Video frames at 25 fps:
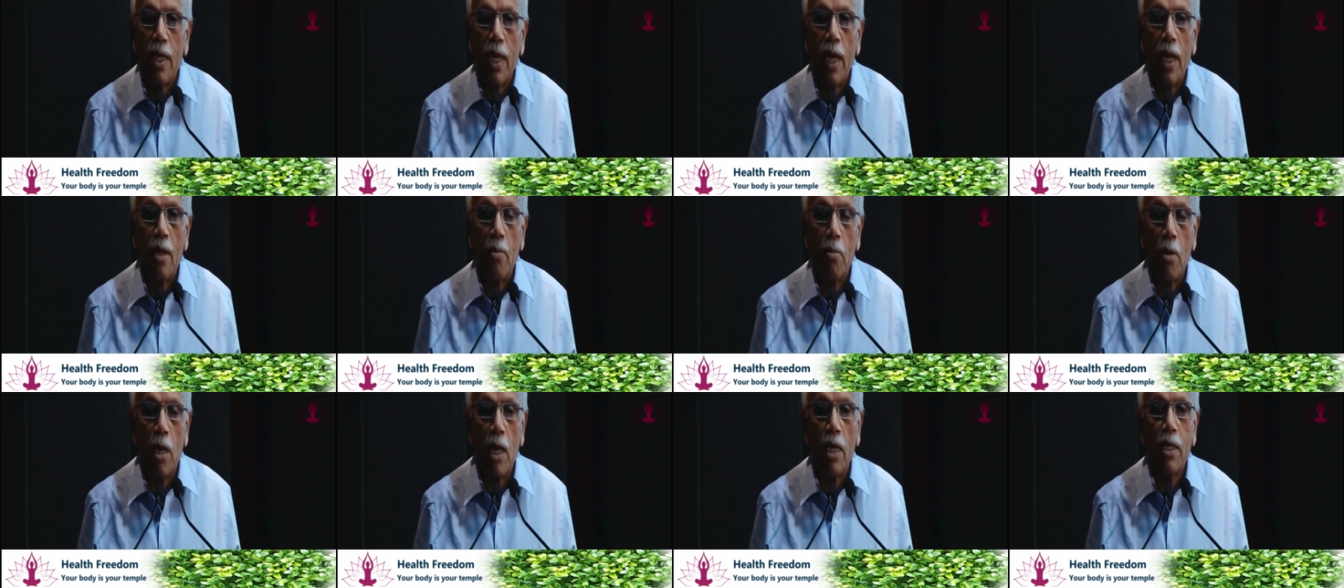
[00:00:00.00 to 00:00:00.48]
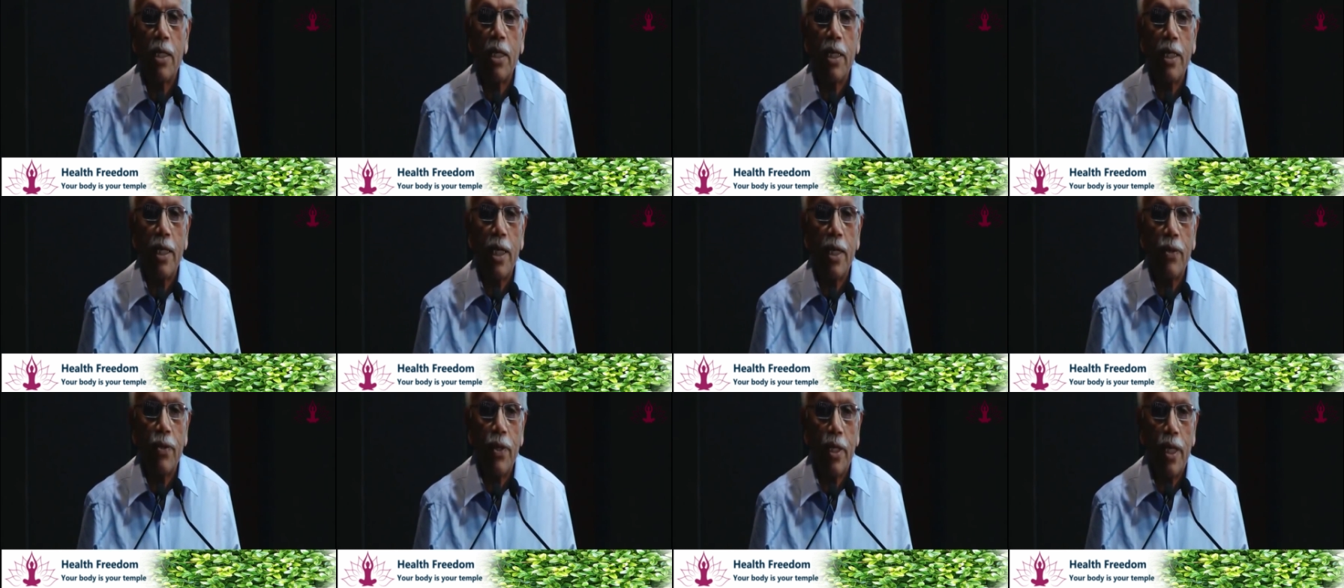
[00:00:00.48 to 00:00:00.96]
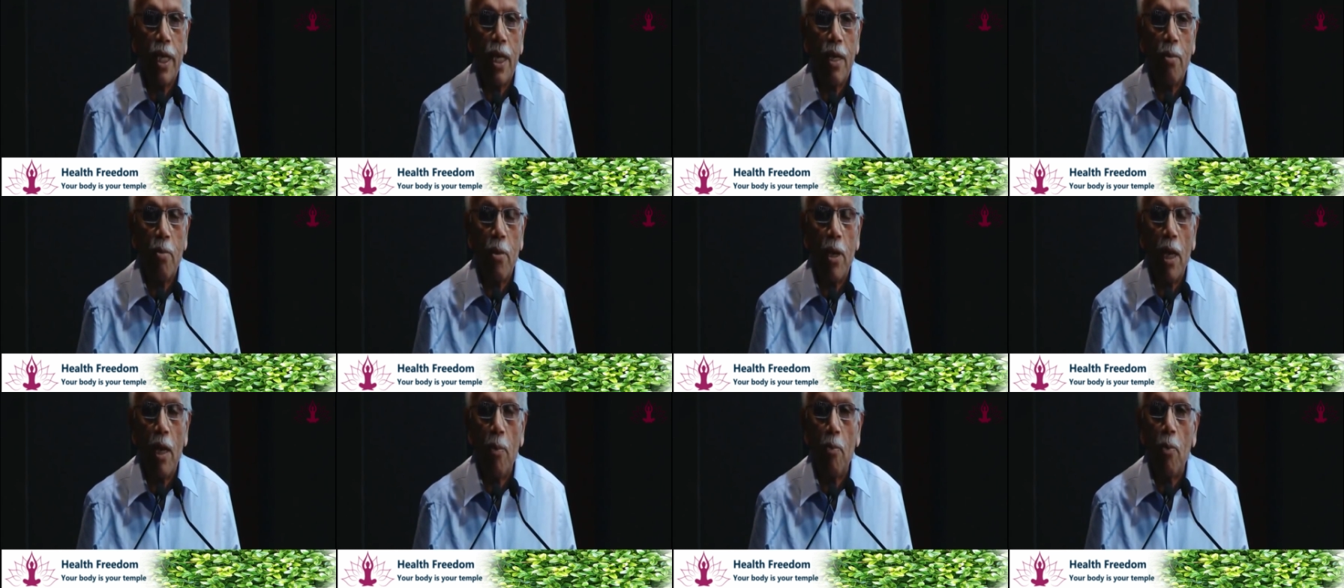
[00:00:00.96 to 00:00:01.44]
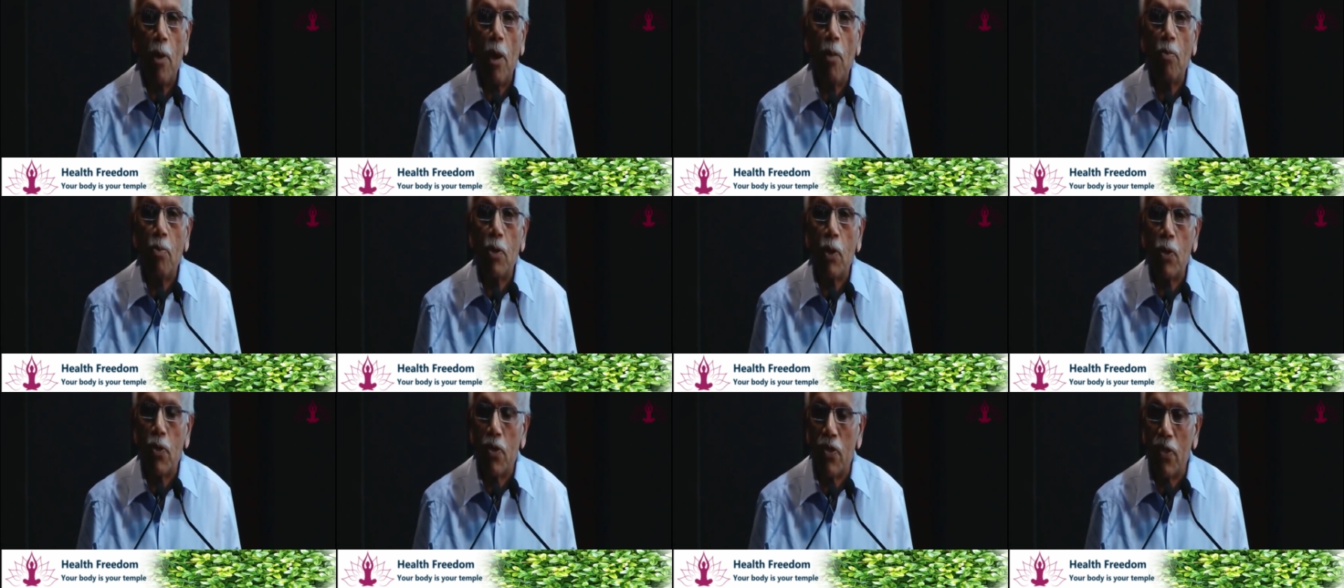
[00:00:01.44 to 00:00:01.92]
And Martin gave the name
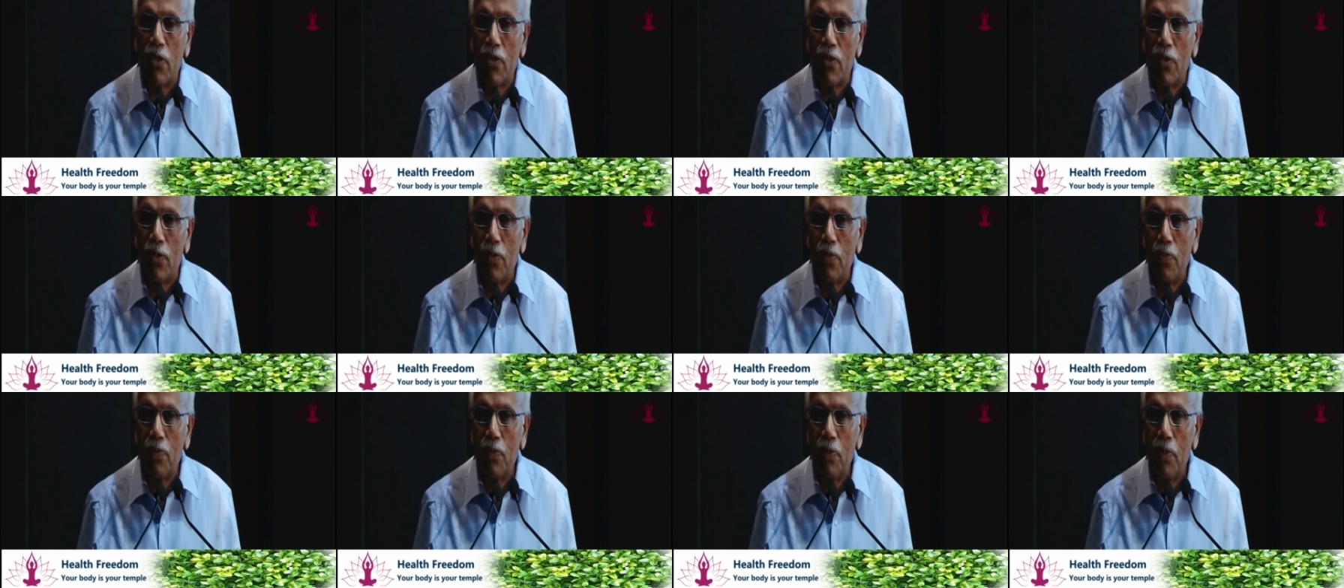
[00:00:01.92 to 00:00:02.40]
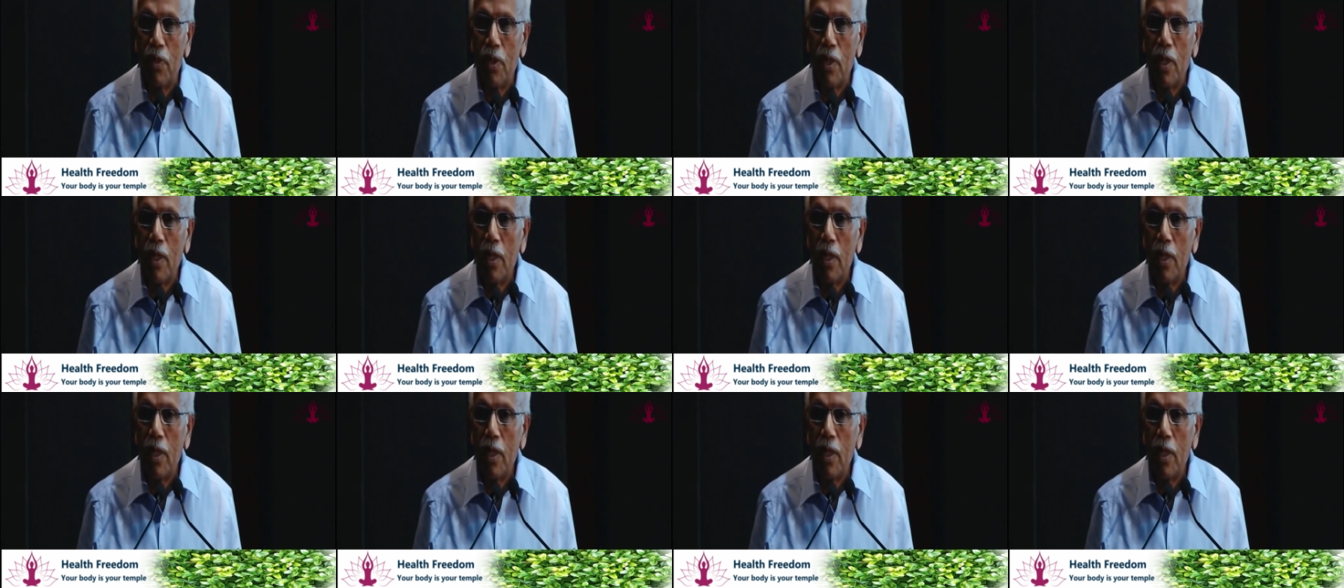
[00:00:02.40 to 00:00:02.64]
apoptosis.